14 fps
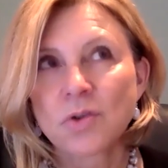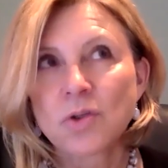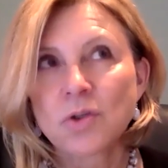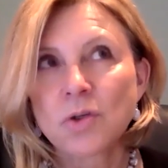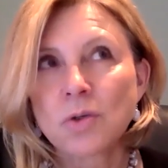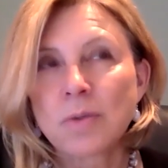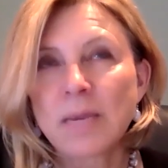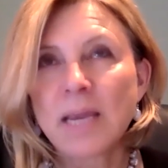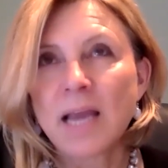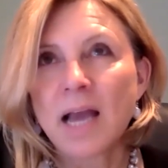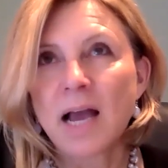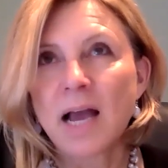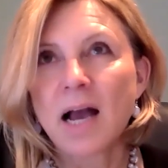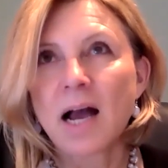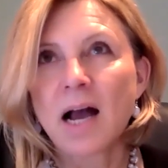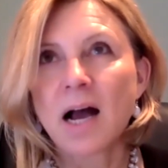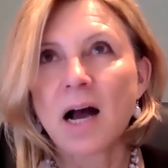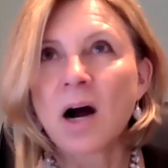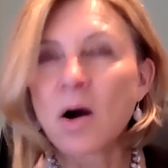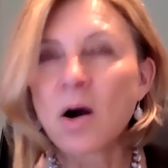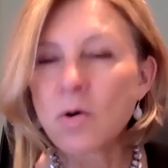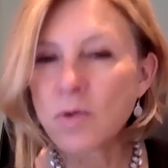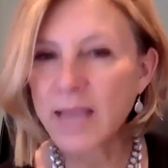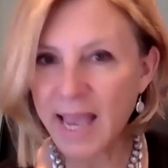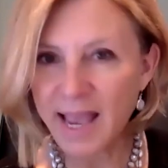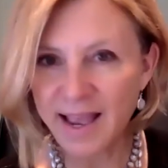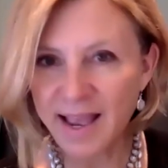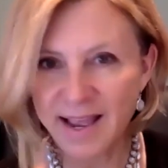to be
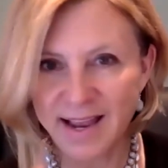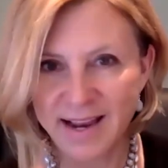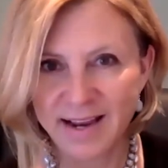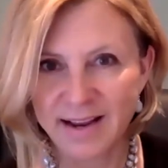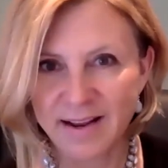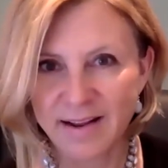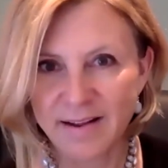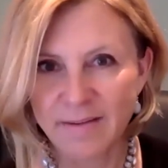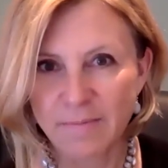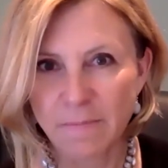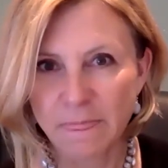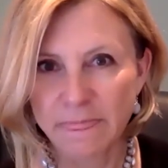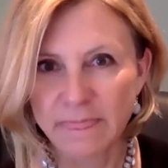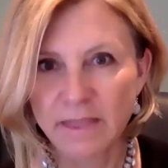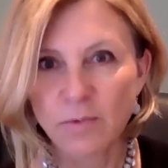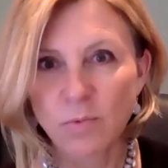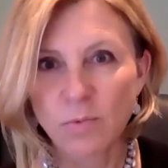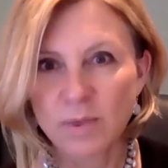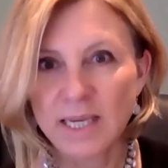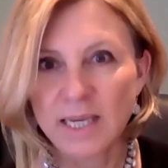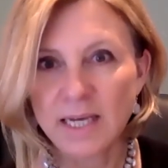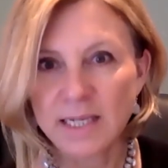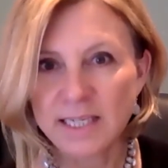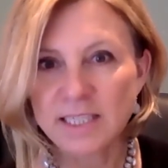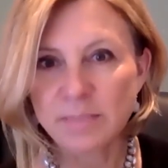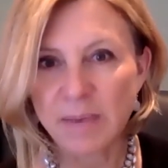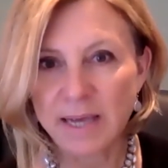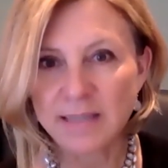okay with the
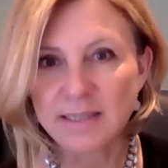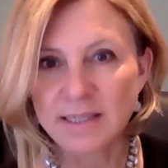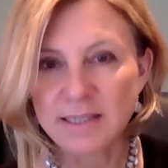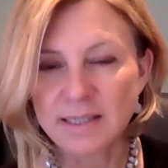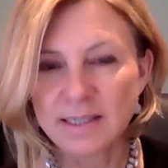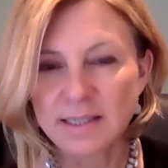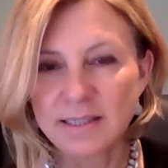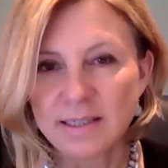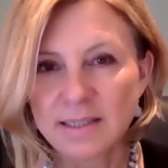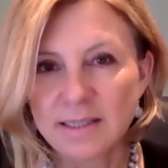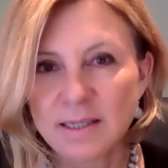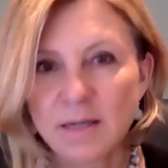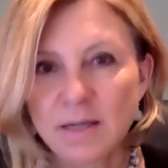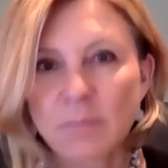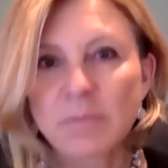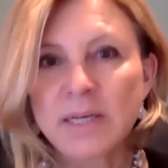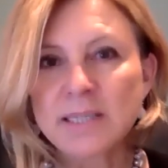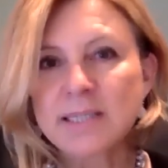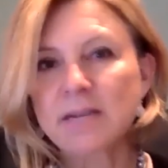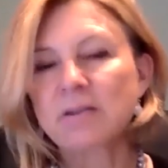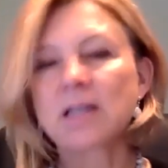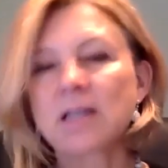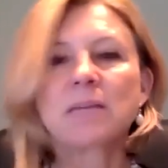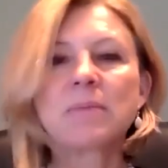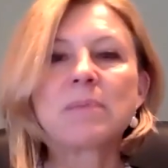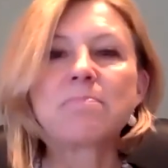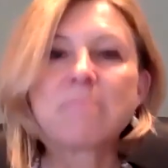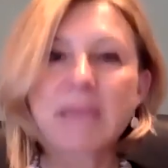unexpected, because there are going to
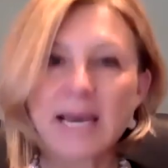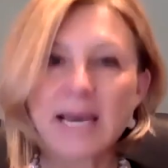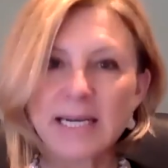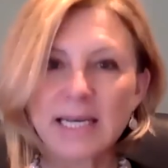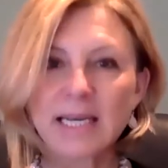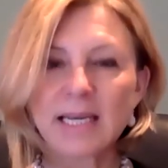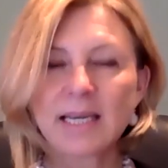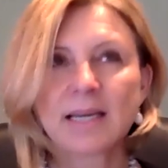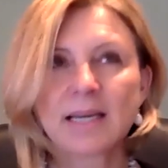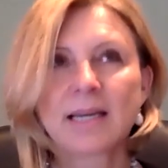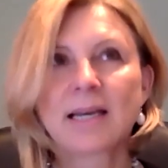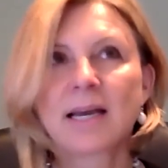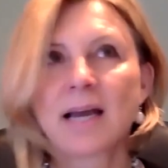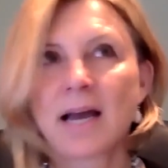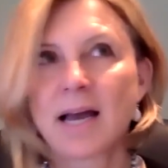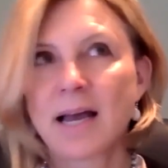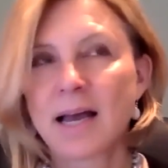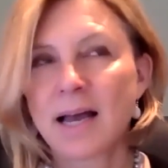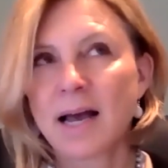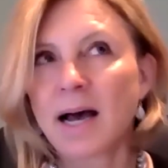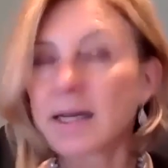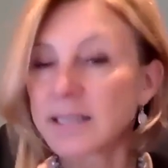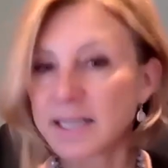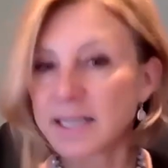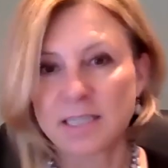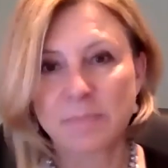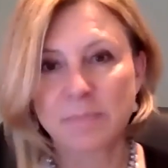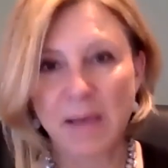be many
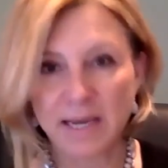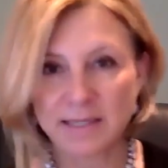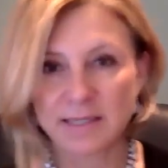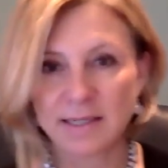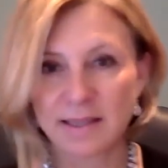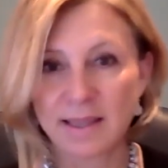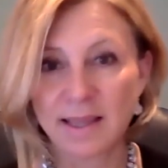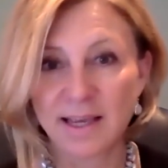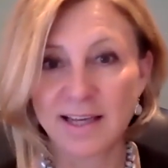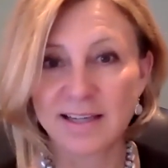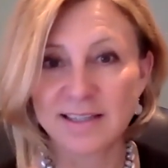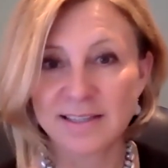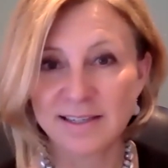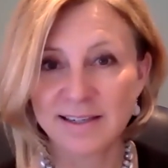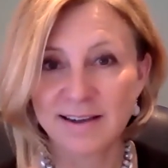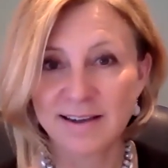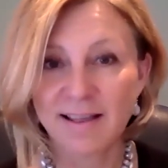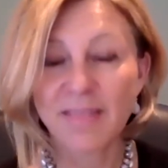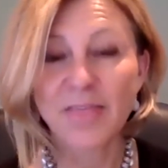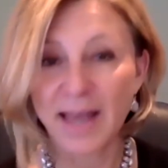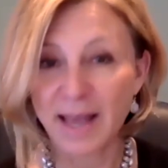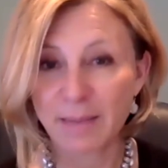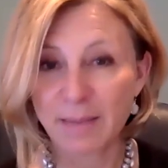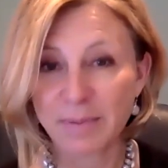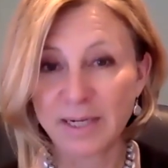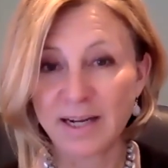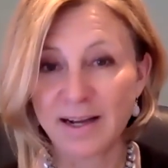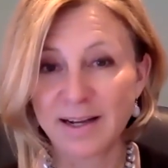unexpected things that
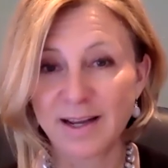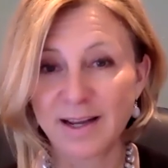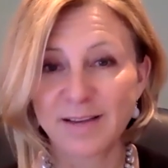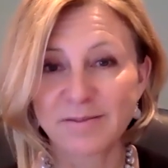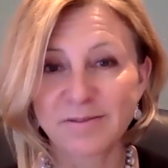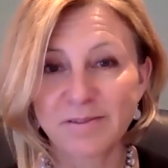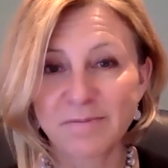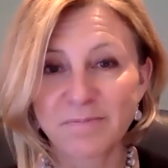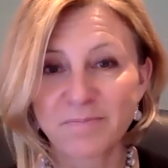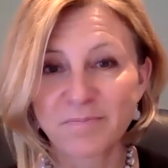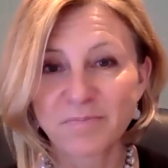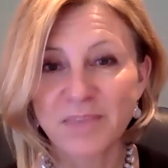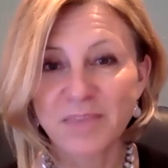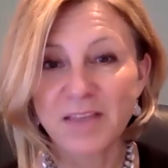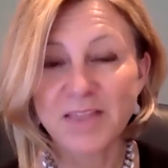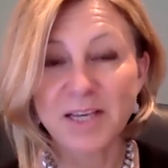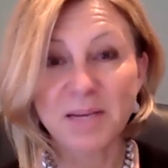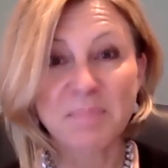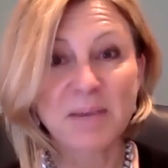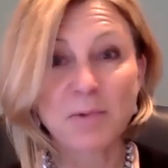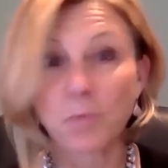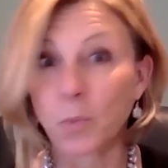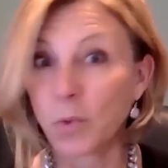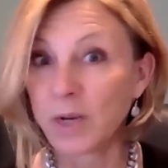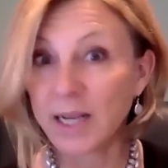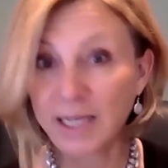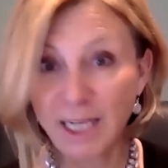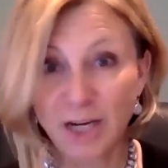happen in our life that can be
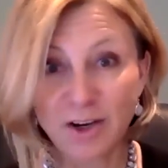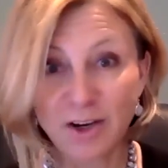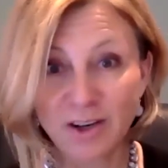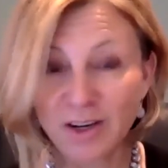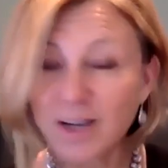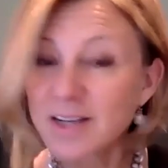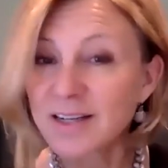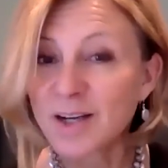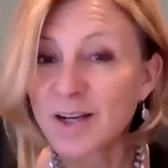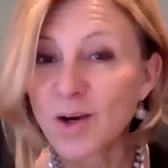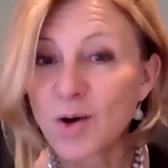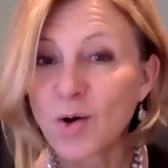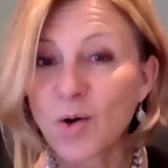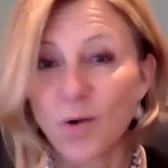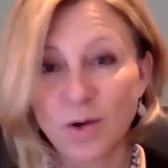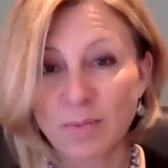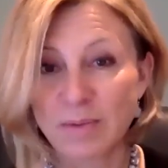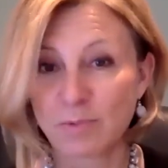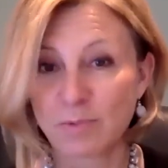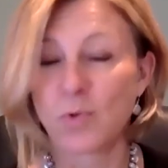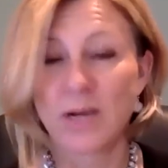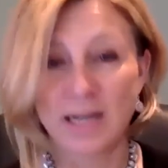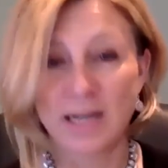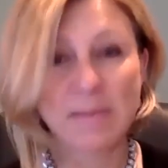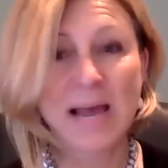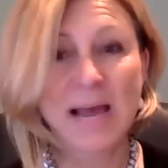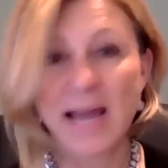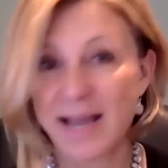really good or can be really
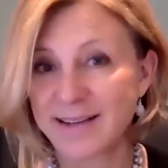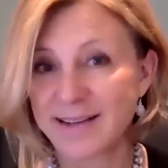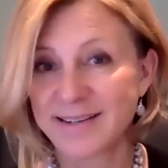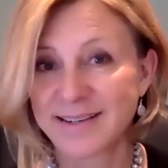bad.